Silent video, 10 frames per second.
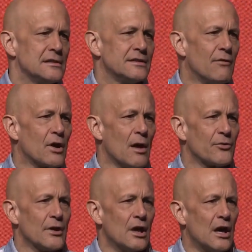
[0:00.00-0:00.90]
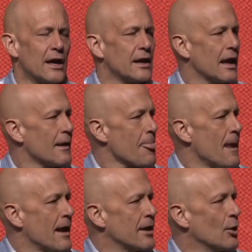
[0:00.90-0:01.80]
Devil comes along and,
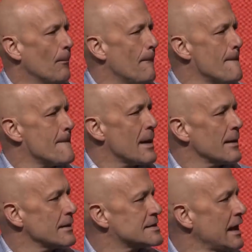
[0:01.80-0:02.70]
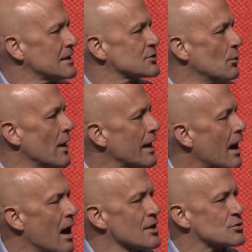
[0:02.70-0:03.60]
you know, takes away
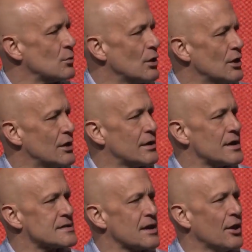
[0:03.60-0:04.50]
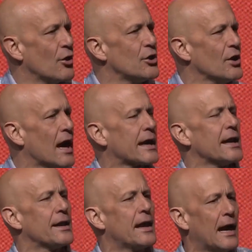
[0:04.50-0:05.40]
God's word and said, No, you're not
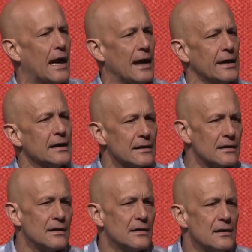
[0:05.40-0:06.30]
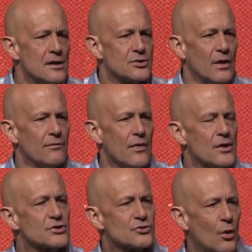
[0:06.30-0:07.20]
going to die. So even
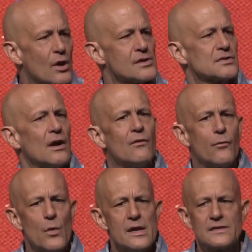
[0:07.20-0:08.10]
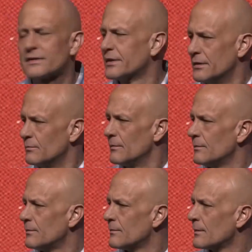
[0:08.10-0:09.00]
the source of wisdom
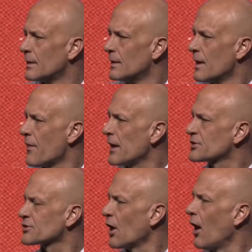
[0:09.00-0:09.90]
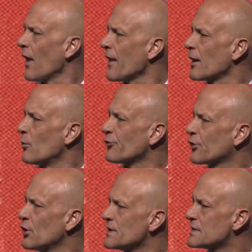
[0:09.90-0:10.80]
they saw that it was
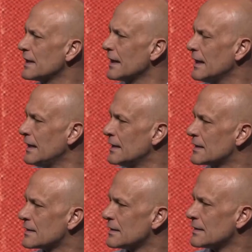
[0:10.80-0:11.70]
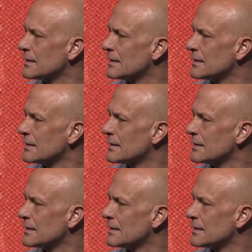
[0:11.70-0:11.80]
good to eat,